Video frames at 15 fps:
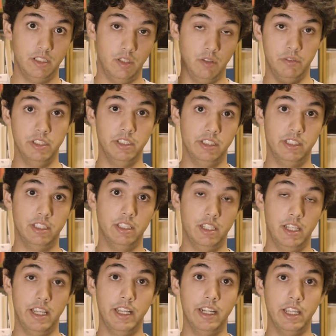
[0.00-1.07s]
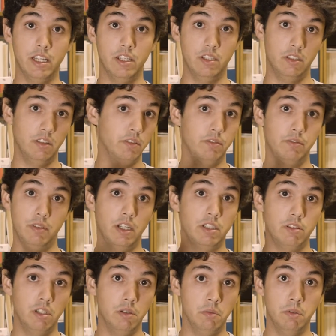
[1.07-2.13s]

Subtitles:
of this area. Actually,